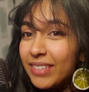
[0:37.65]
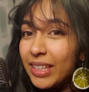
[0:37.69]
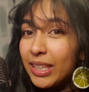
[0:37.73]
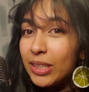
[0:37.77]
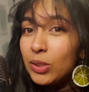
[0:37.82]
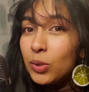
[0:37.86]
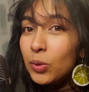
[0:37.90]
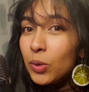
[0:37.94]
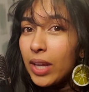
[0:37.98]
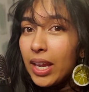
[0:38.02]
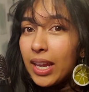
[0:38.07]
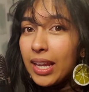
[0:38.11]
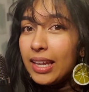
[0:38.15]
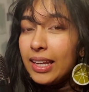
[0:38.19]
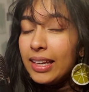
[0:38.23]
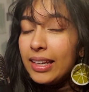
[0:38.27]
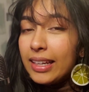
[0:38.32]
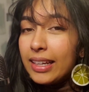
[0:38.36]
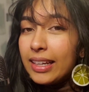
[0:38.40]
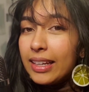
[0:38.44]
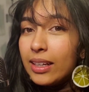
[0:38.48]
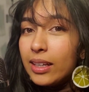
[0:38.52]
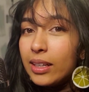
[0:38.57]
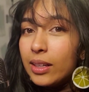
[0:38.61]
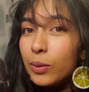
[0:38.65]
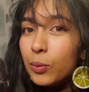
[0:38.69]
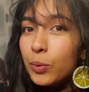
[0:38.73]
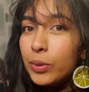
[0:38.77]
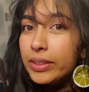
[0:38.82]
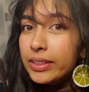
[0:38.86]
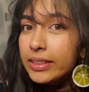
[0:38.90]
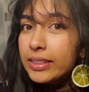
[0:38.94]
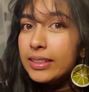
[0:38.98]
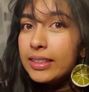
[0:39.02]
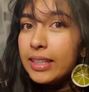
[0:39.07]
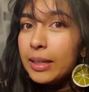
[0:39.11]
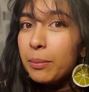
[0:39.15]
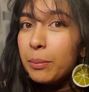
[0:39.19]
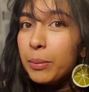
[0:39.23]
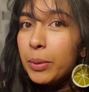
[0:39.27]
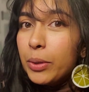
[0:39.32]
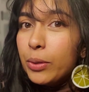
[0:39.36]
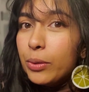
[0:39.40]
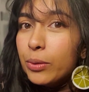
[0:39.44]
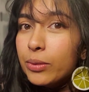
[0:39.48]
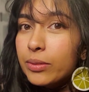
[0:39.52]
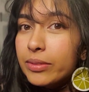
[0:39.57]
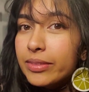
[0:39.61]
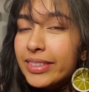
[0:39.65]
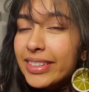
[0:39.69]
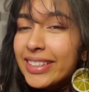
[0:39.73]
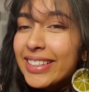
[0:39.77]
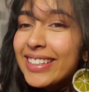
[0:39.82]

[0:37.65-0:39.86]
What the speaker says: It's okay. We're in the same boat.